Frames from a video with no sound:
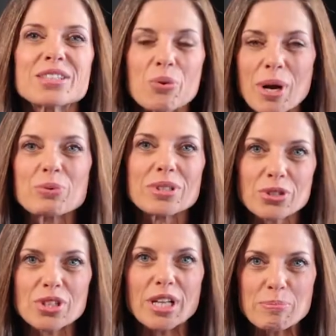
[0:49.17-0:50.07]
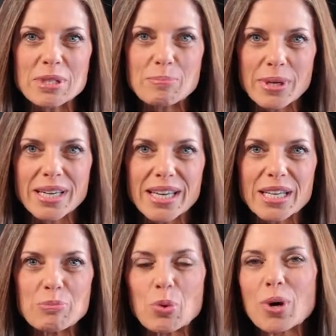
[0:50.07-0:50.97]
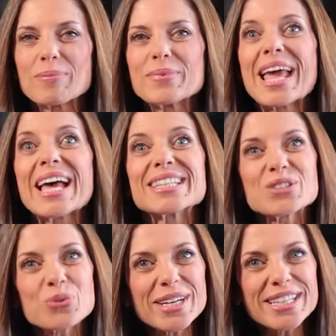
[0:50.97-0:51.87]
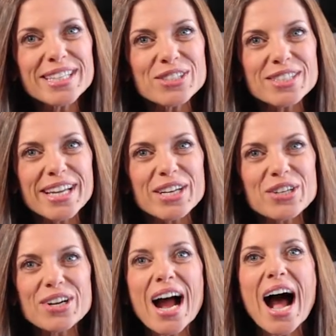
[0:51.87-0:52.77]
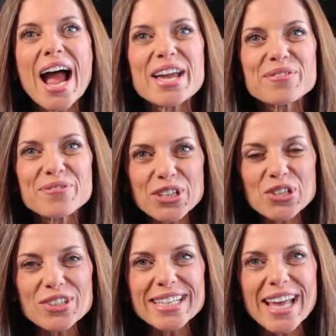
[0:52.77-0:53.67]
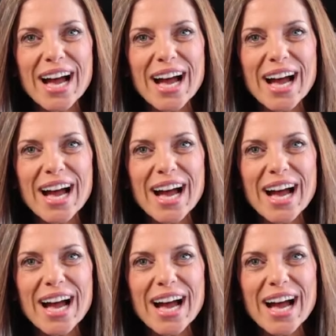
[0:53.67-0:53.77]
so I wouldn't look like Miss Piggy anymore. So 20 years later, I have figured it